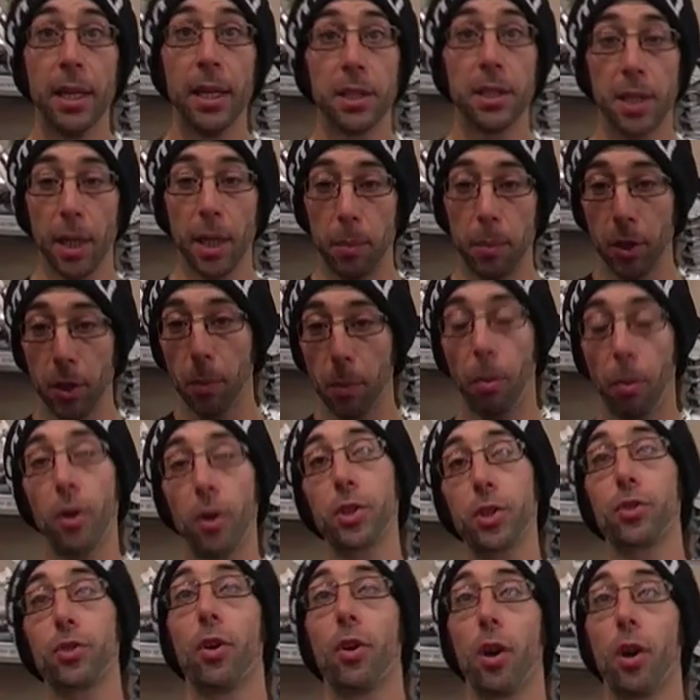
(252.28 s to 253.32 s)
It's keeping your
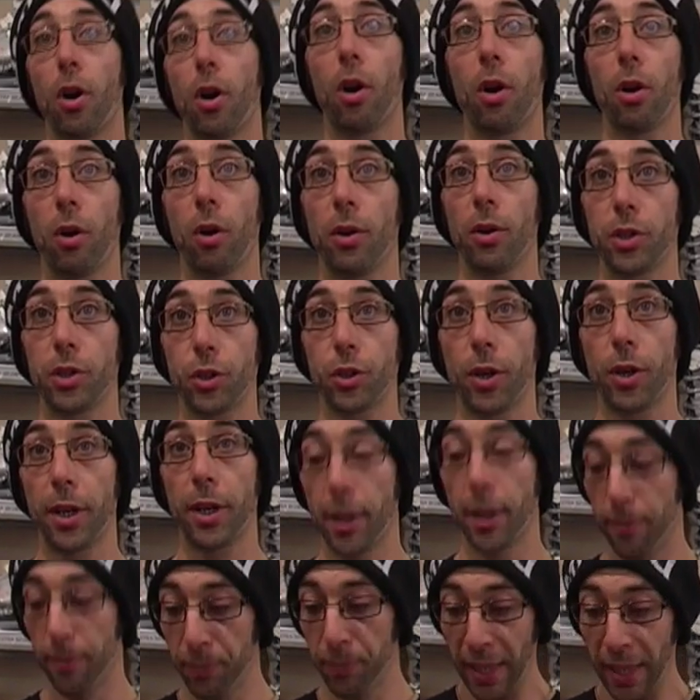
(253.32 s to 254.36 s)
posture a lot
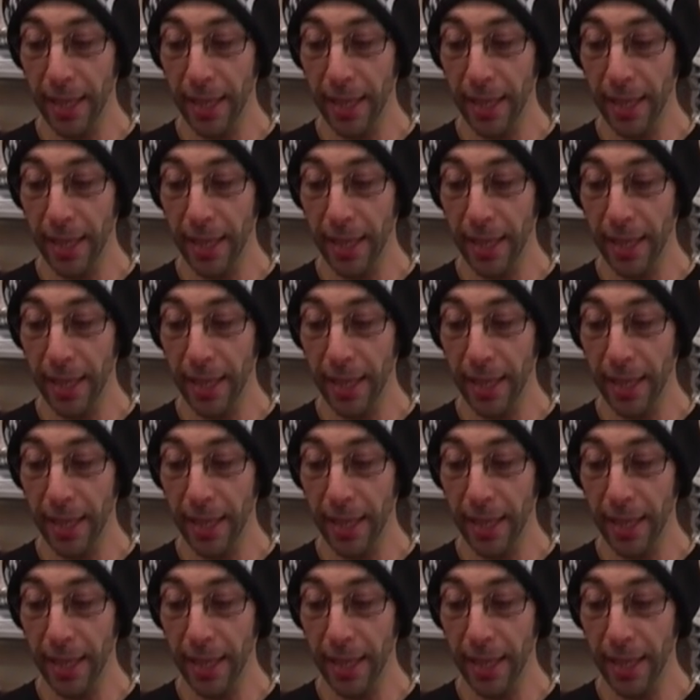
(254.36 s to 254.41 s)
straighter.